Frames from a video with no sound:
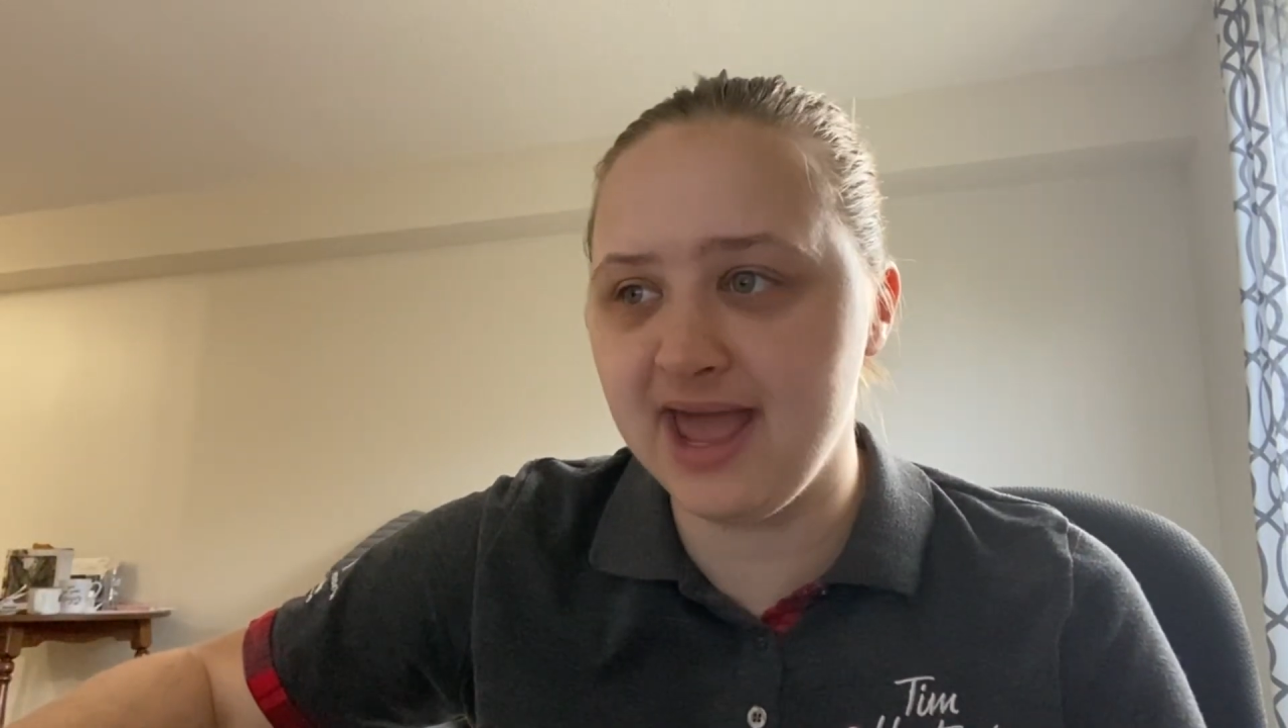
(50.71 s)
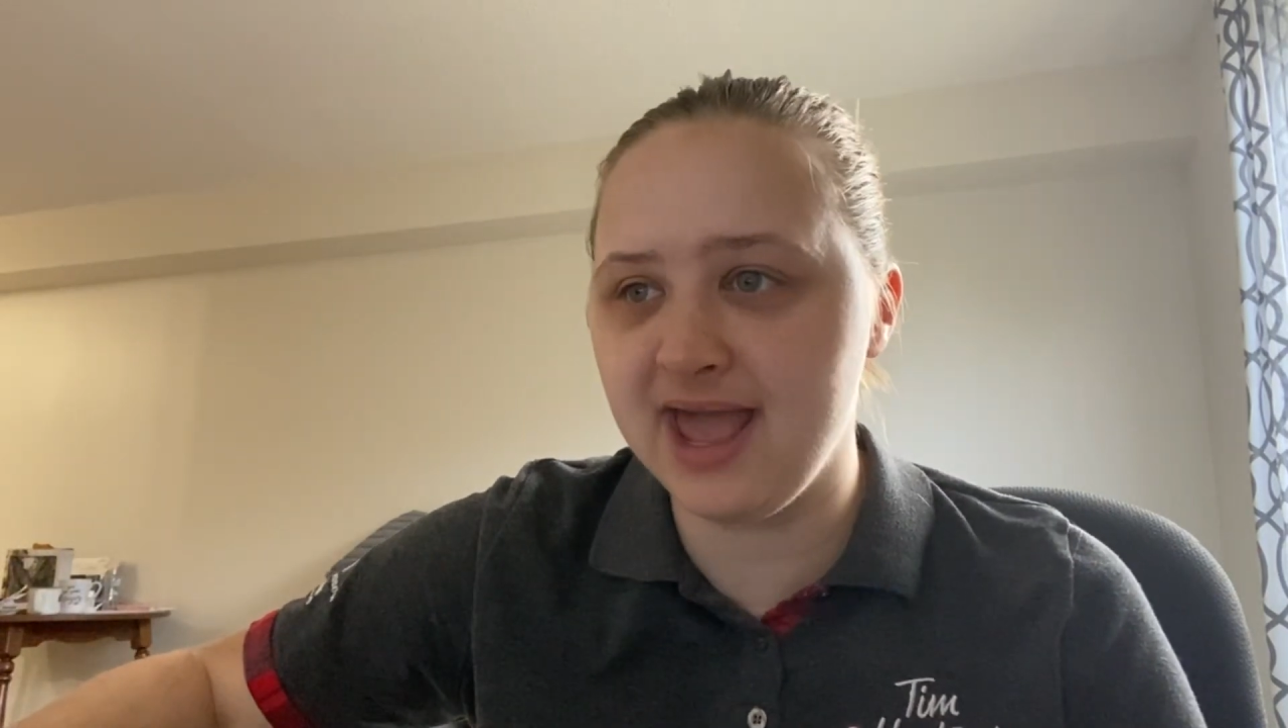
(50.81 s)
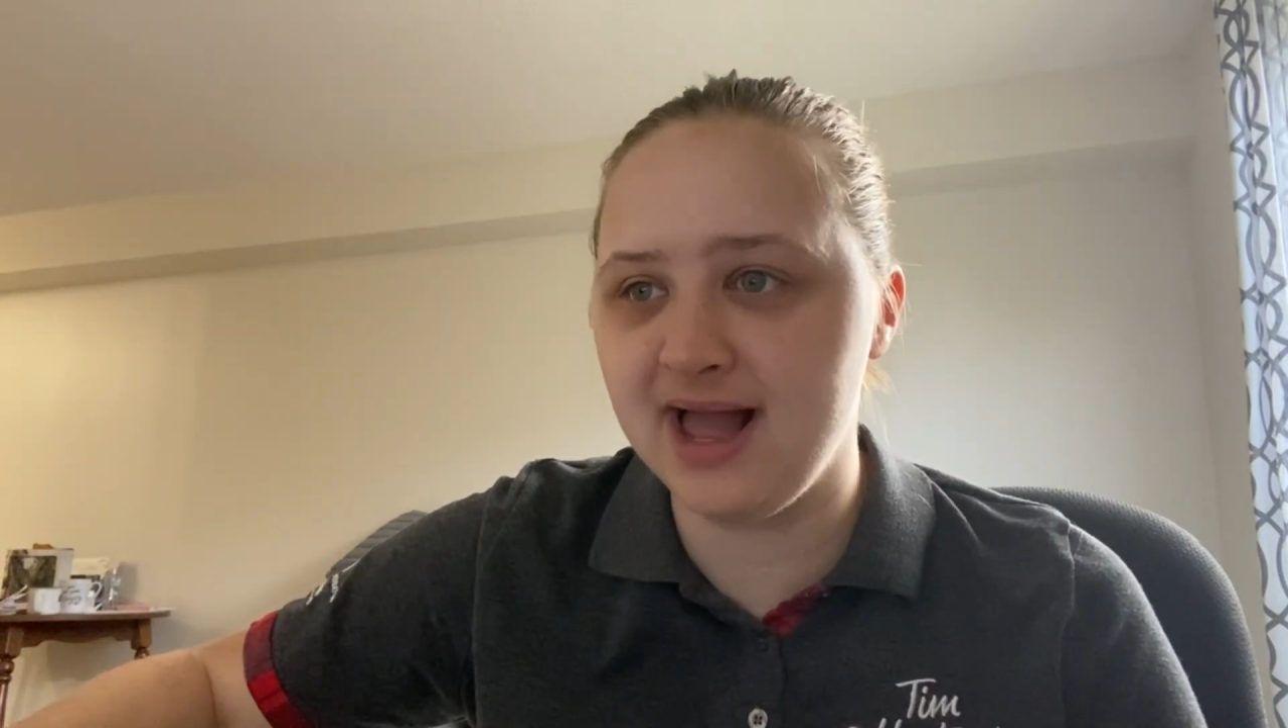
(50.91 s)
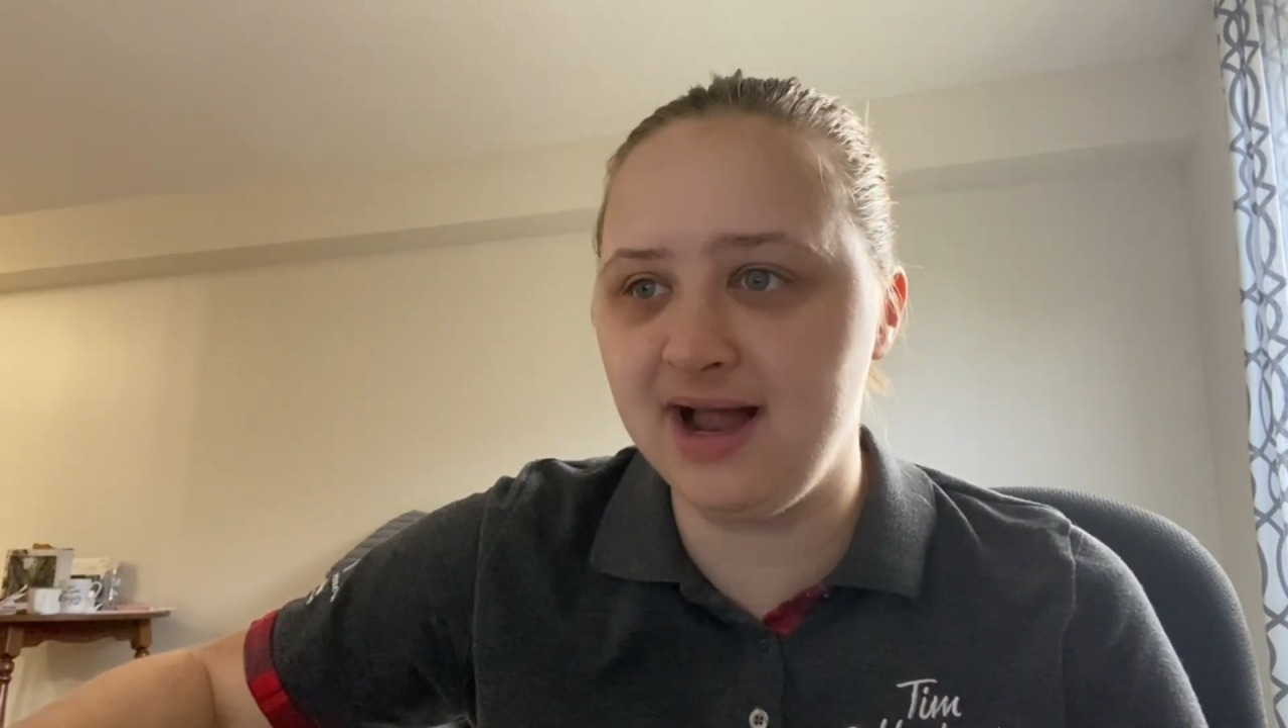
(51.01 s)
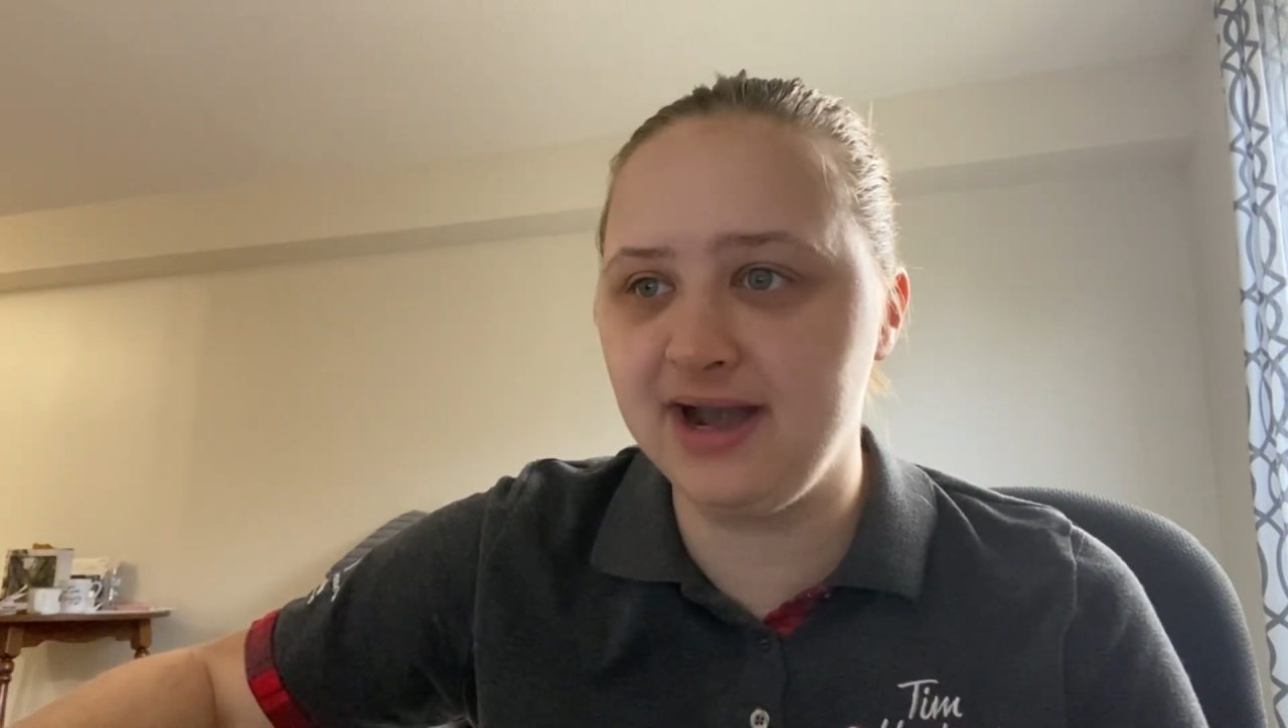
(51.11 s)

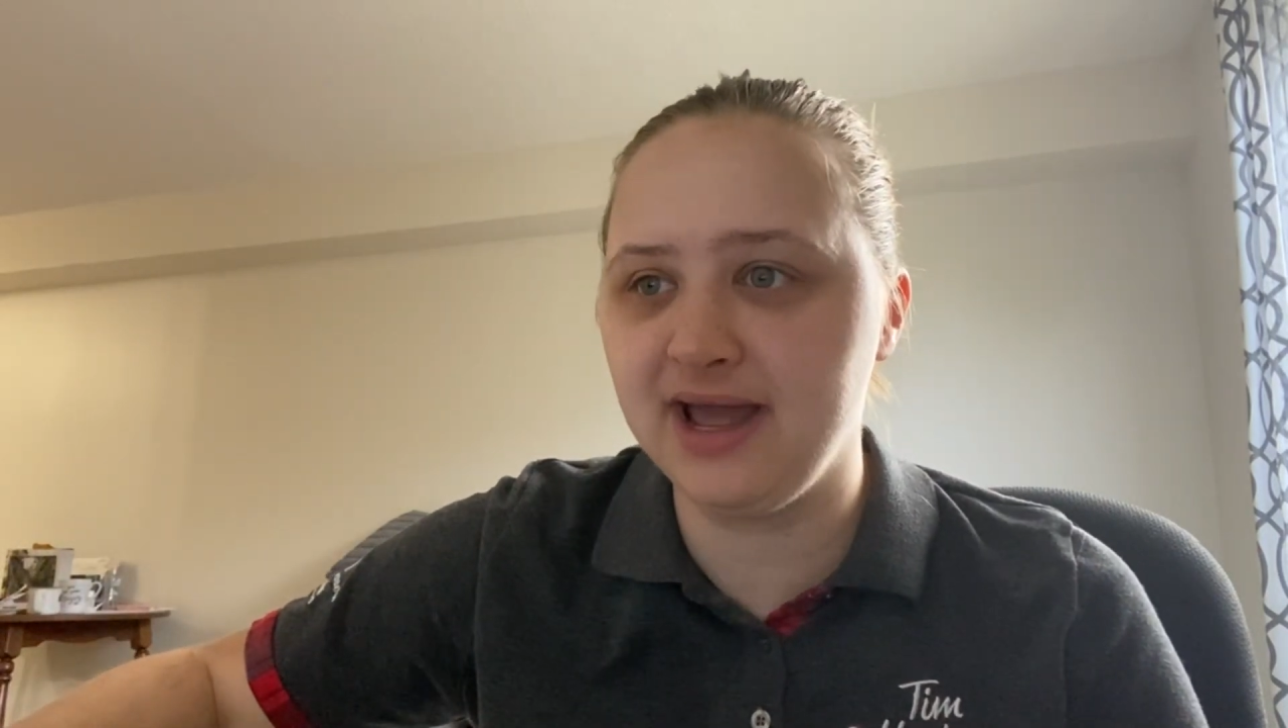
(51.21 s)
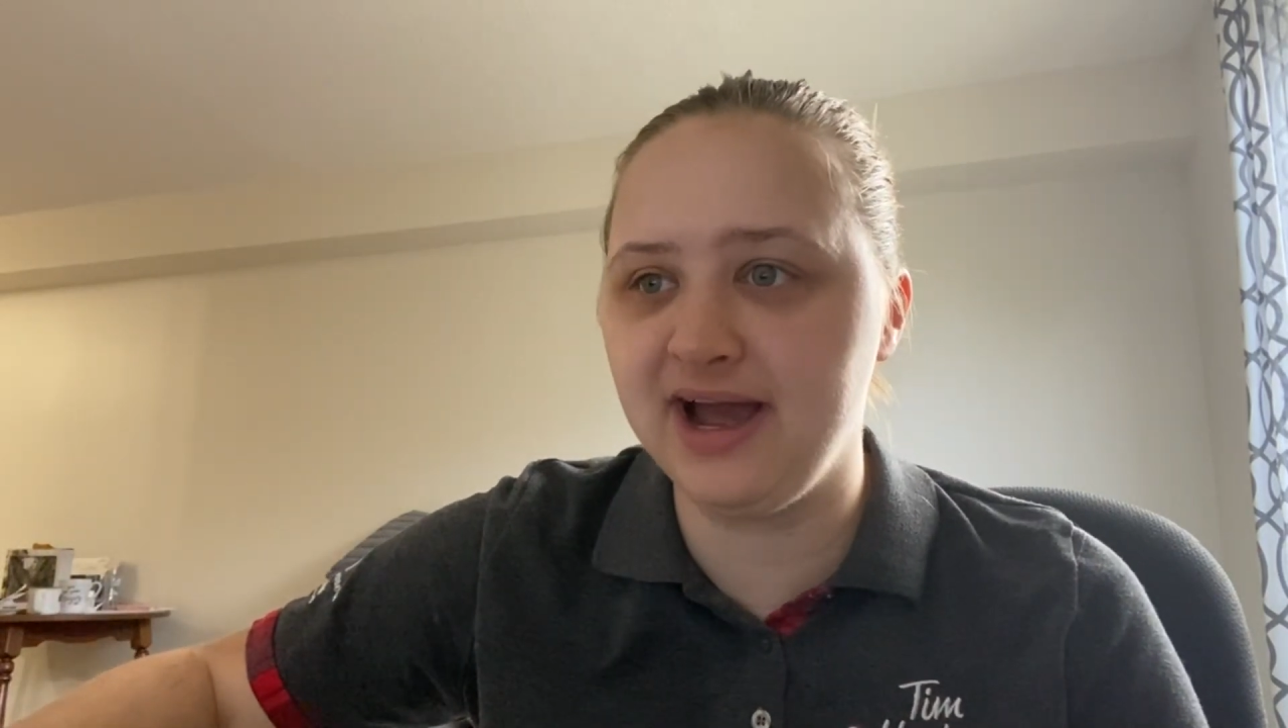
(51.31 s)
And